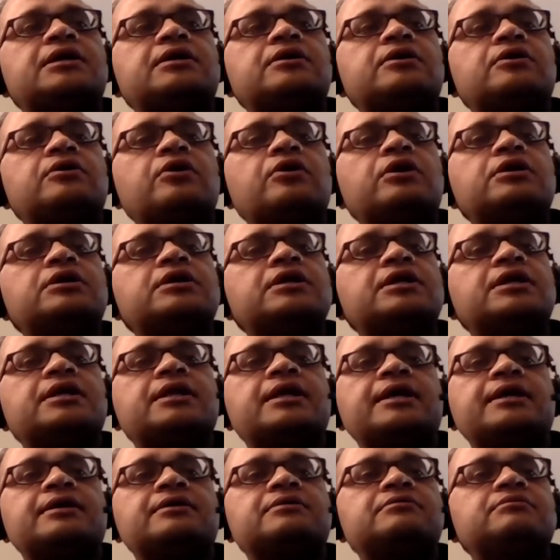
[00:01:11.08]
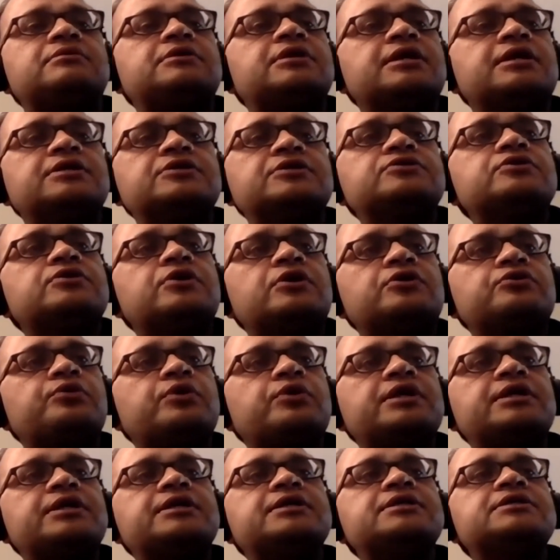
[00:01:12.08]
not in like tens or
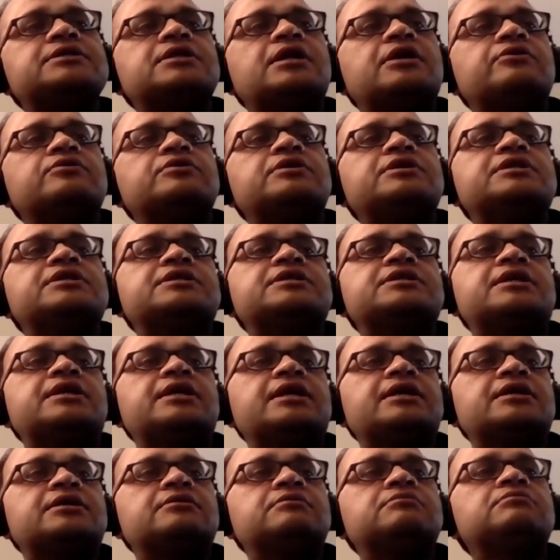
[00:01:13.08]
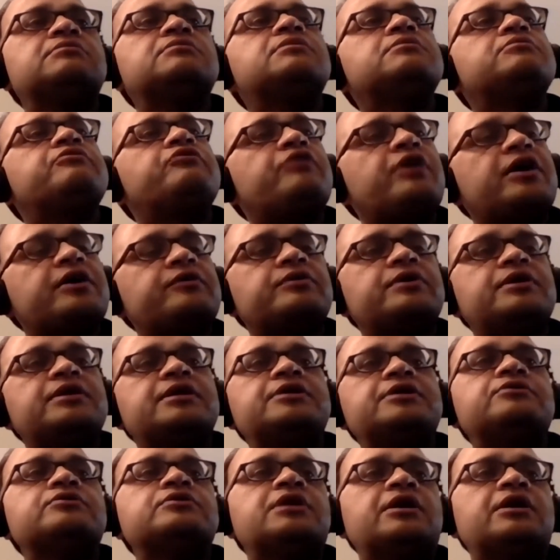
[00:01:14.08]
20s now these are like
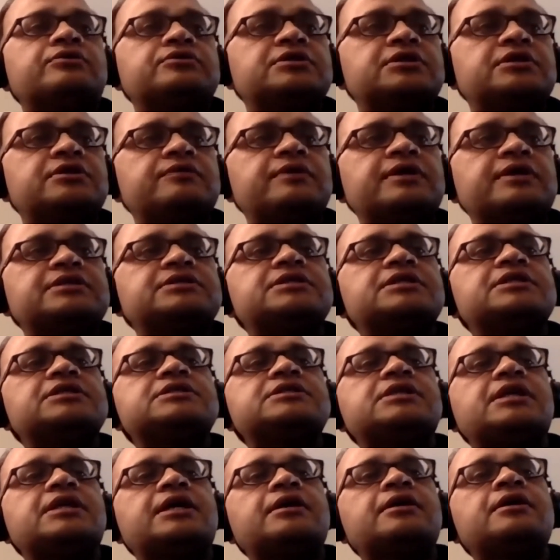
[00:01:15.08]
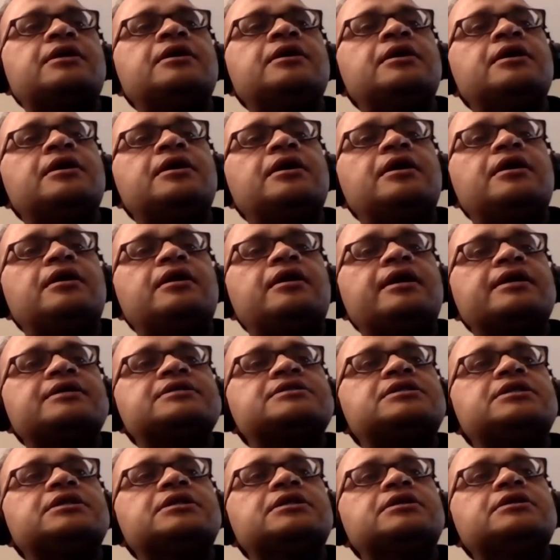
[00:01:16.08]
500 to 1000 devices and
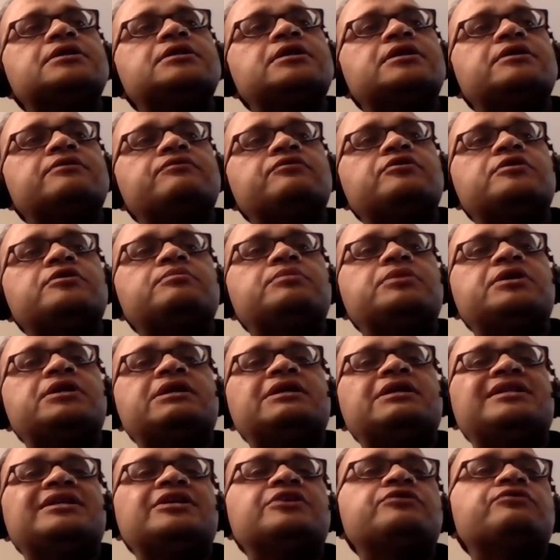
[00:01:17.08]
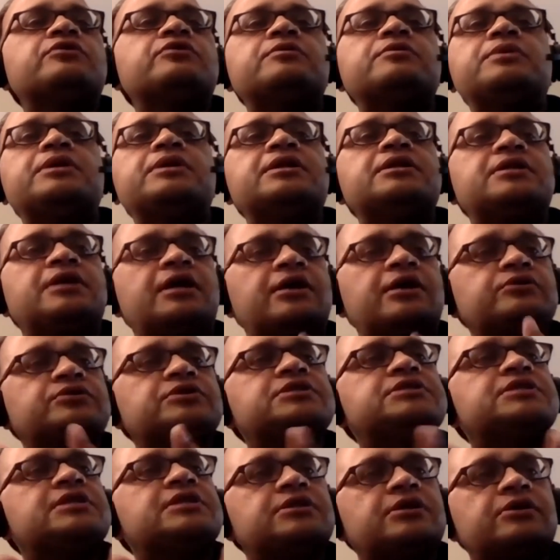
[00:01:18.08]
next year there will be these will be in
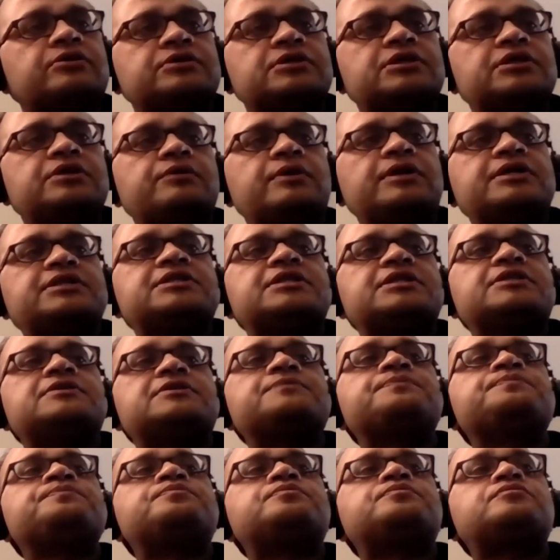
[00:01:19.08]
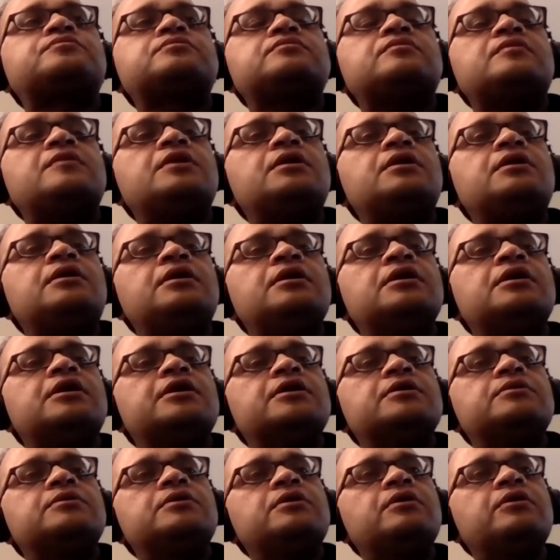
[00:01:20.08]
thousands and thousand devices
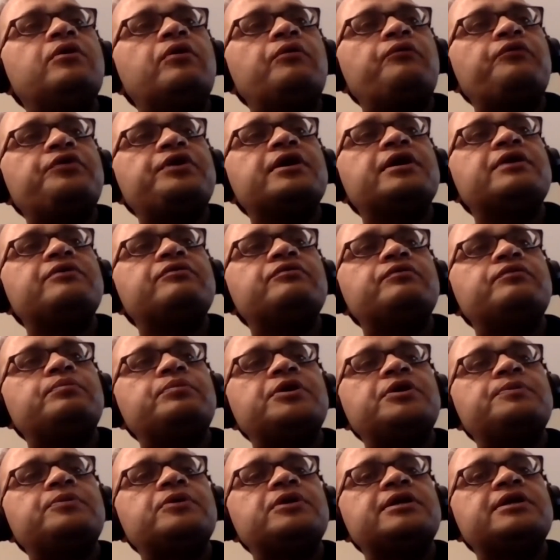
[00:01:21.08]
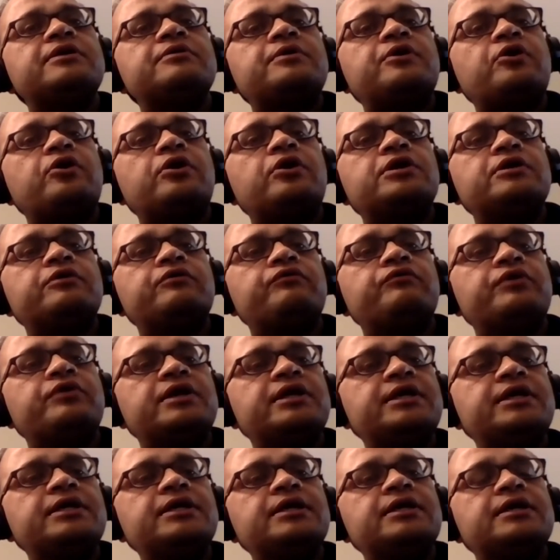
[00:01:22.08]
uh, we are people have gone a
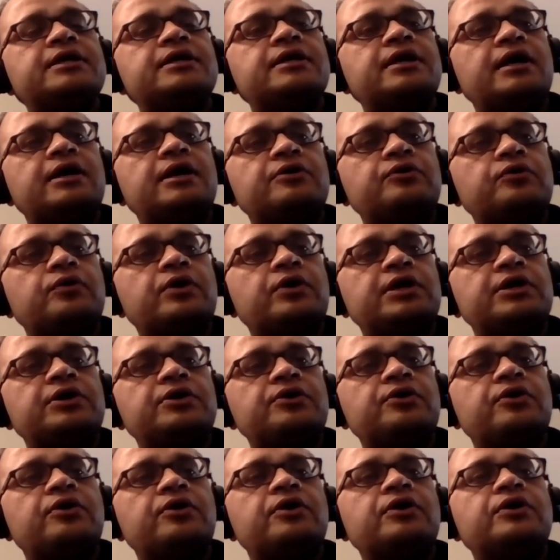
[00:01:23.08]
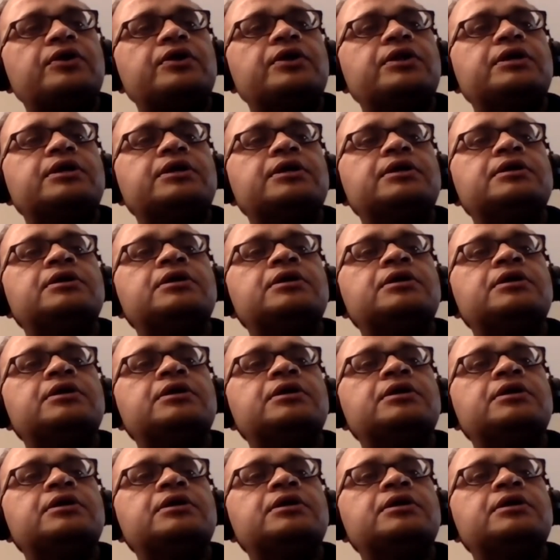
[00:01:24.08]
very clear ROI on uh,